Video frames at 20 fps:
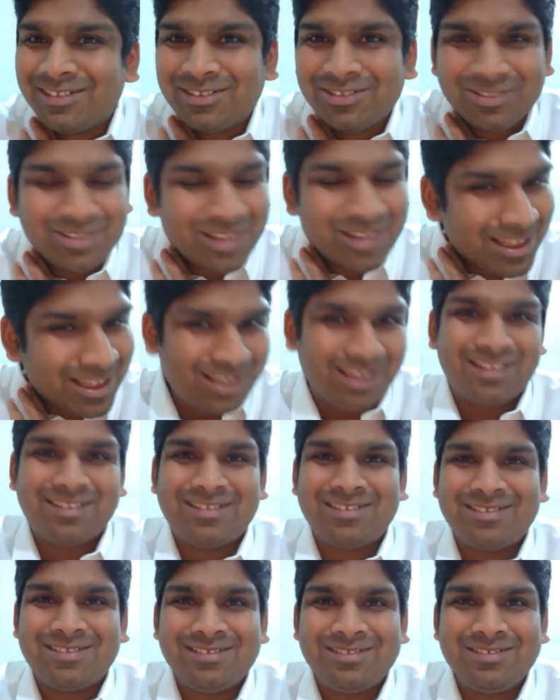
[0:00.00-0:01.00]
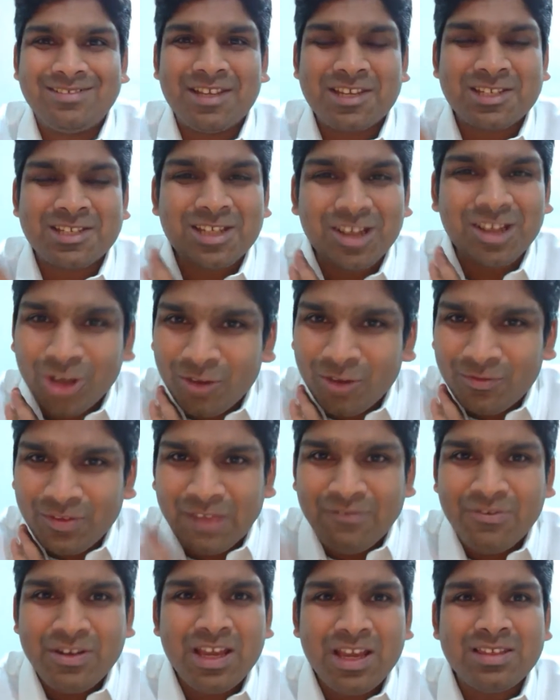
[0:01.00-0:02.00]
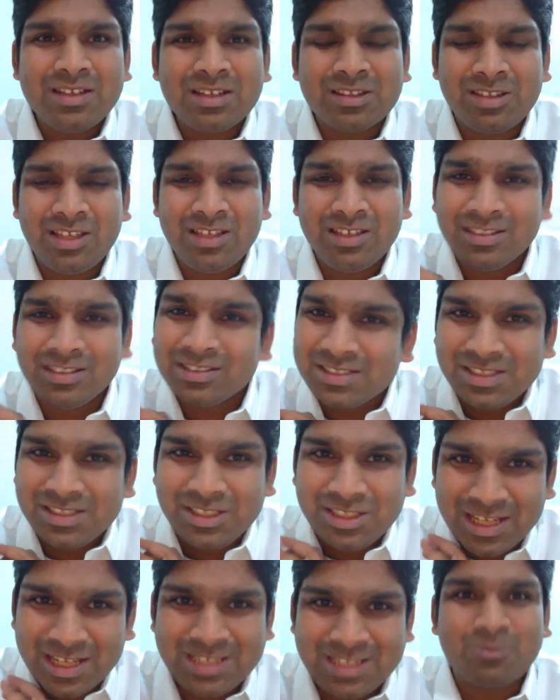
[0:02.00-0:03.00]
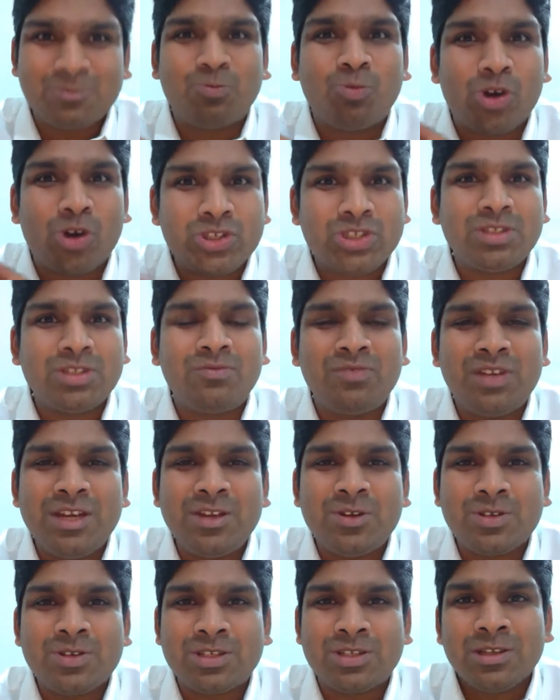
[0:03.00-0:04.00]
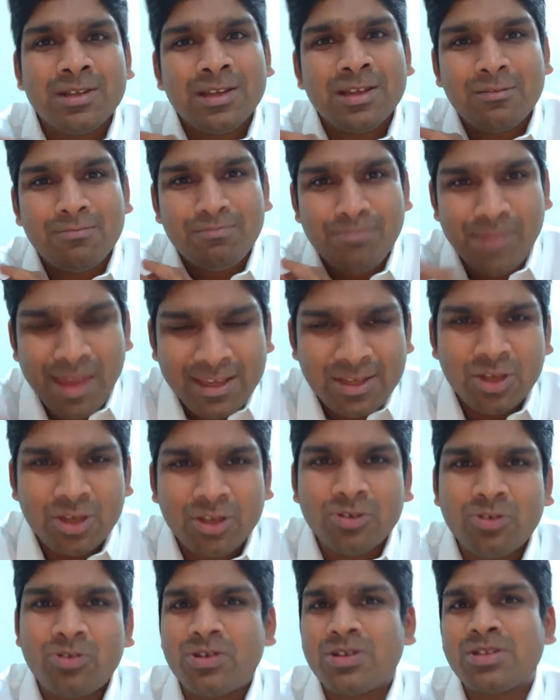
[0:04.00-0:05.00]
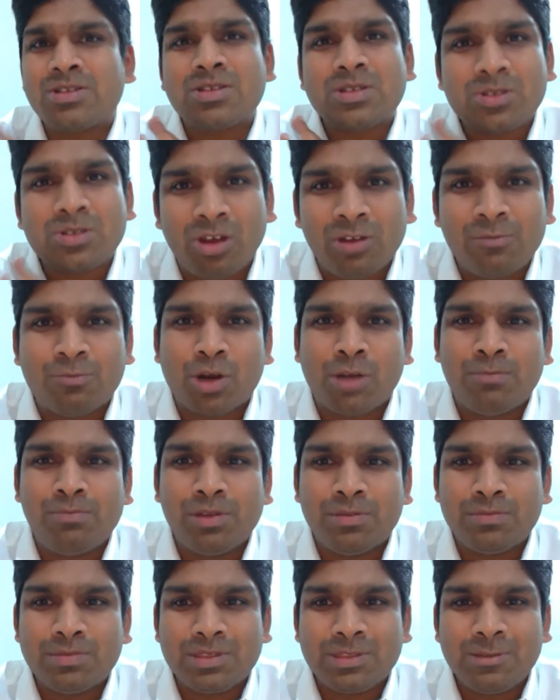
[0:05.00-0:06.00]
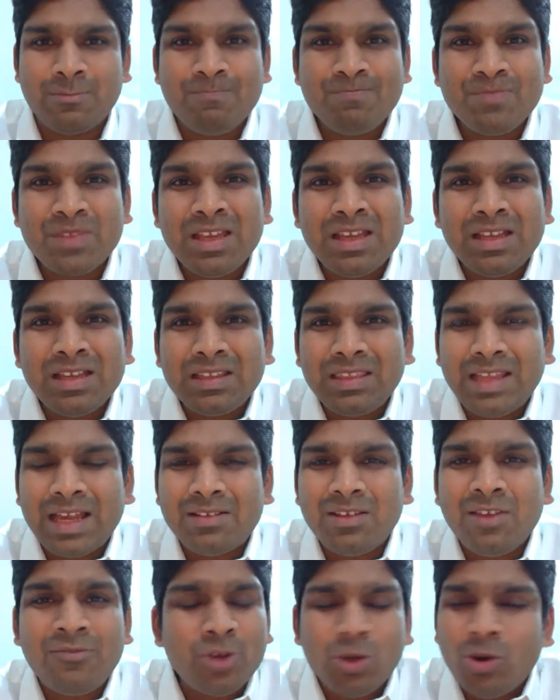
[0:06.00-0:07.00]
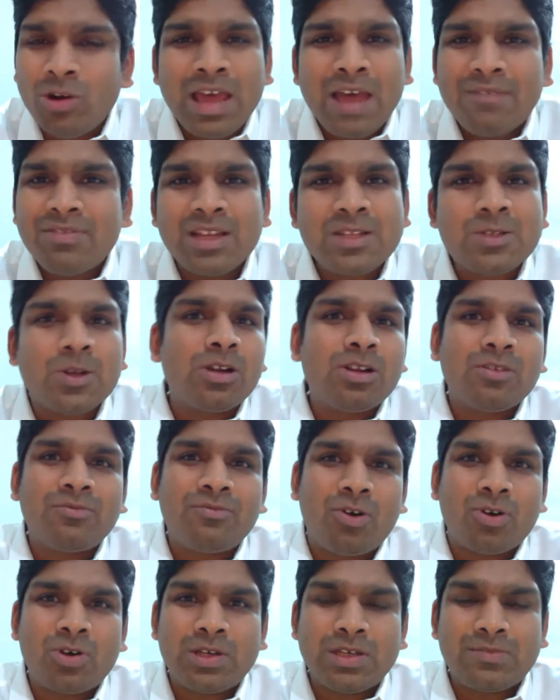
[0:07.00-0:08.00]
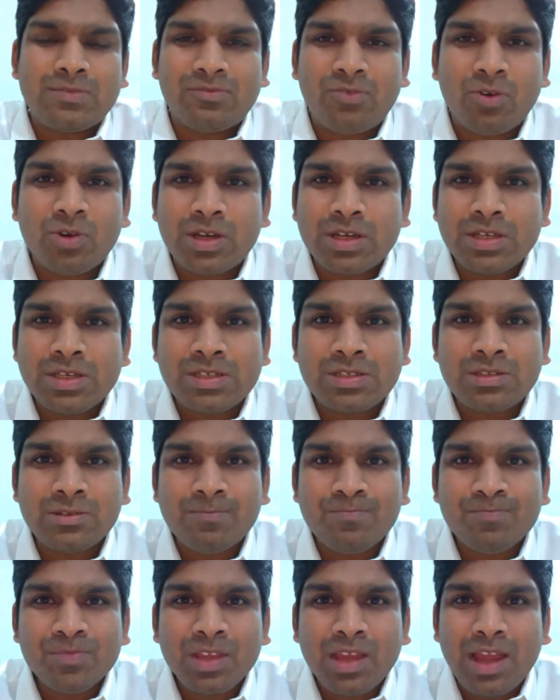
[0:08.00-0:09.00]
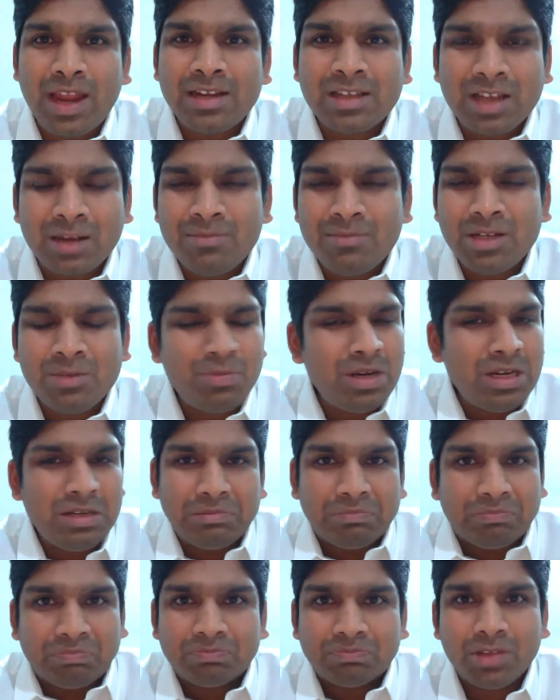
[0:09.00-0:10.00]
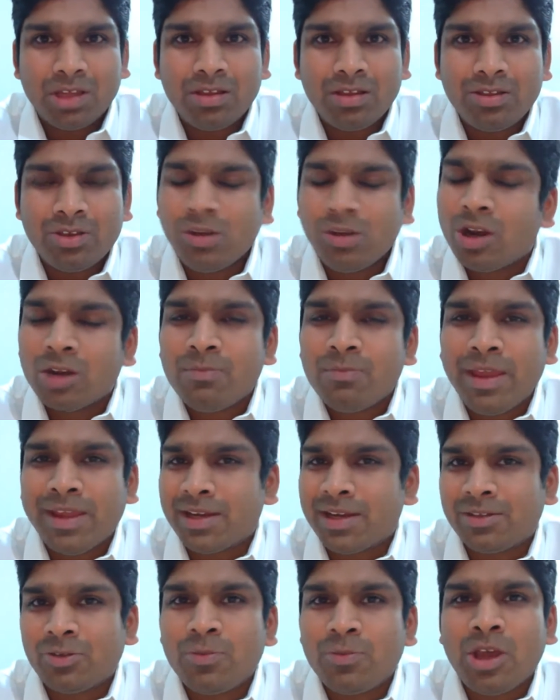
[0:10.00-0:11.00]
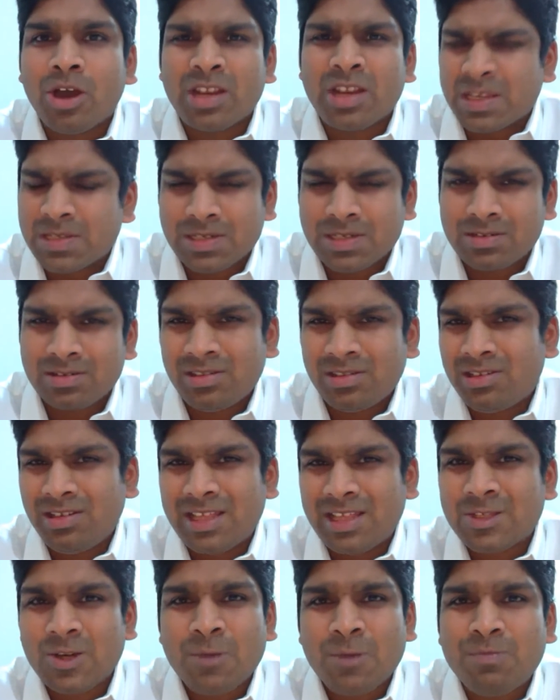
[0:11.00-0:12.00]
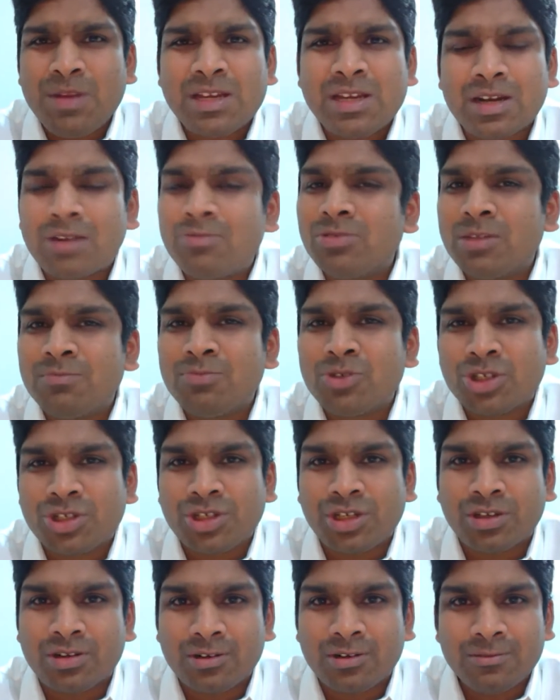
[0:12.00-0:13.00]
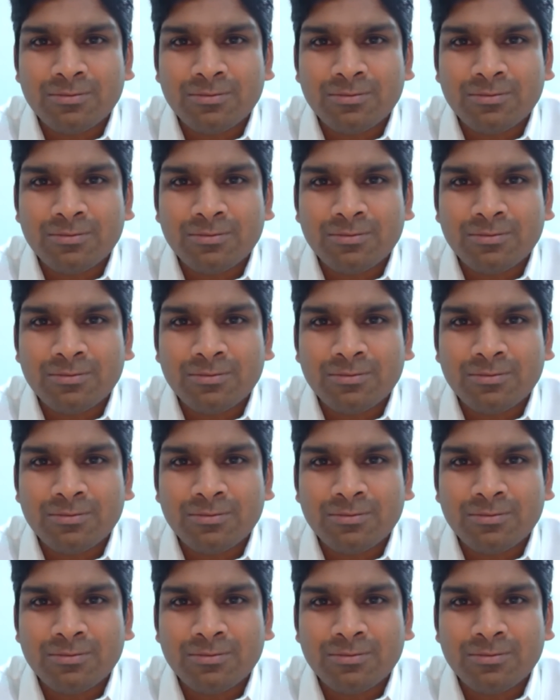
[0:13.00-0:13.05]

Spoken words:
nothing. Just turn off every other thing. Just watch the videos, make your notes, solve problems. That if you don't have that sort of focus and commitment, you'll not make it. To be honest, let's not beat around the bush here.